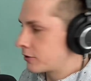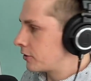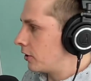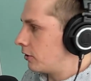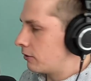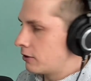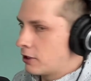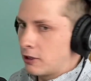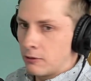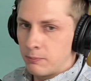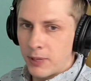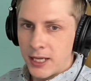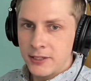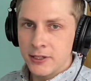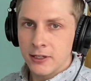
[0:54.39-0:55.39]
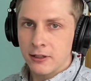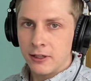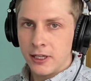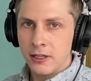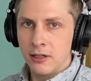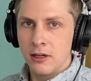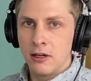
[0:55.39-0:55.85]
So
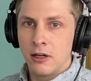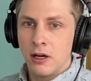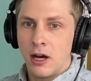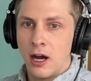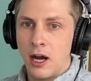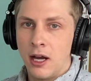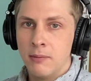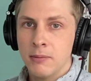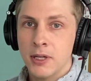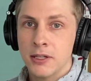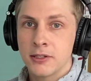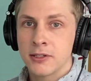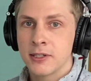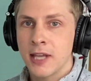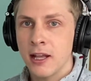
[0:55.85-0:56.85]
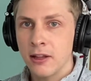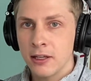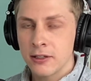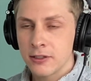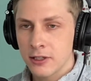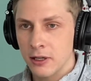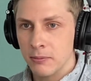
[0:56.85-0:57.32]
basically, I'm
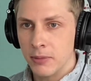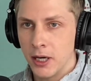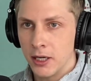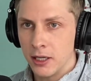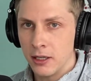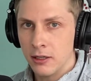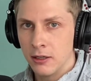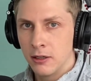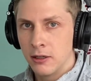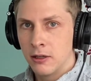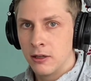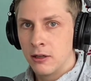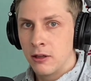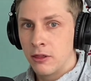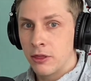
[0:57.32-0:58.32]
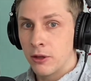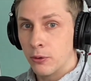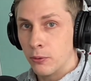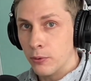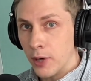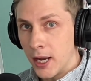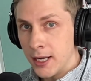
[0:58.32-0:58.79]
selling somebody the
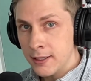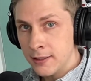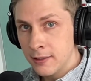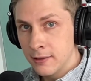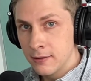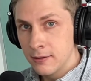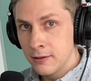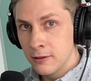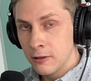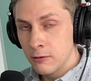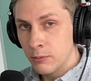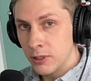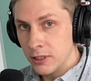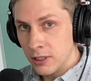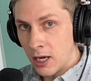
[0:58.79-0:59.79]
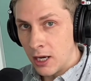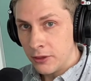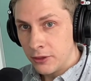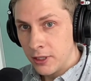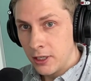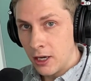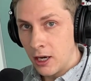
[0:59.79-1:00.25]
right, but
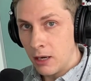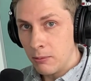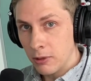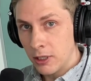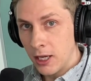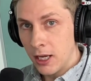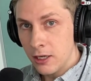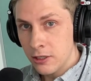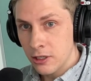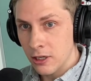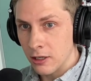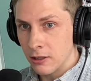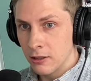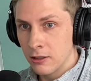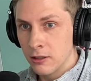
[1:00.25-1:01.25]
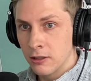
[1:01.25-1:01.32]
not the obligation,